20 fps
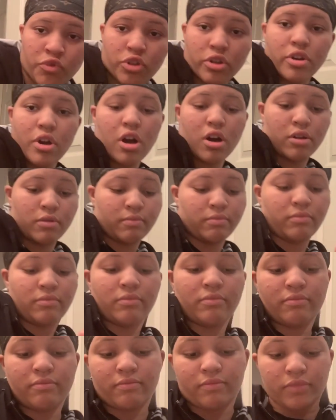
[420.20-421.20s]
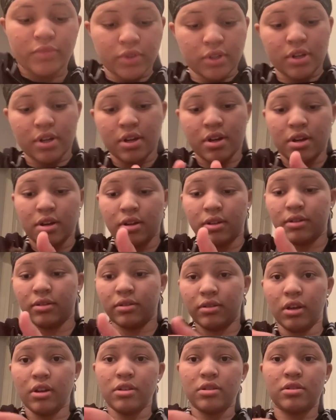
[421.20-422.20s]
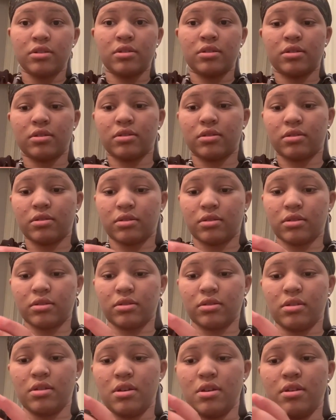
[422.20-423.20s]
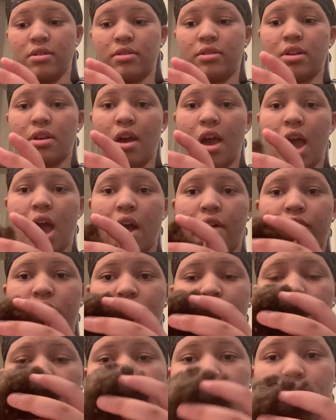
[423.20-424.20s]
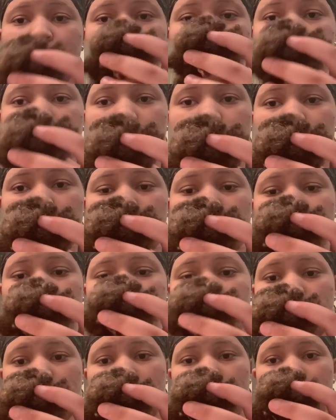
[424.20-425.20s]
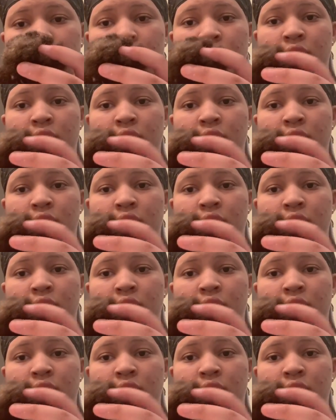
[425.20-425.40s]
so y'all, this is half of my curly hair that's gone.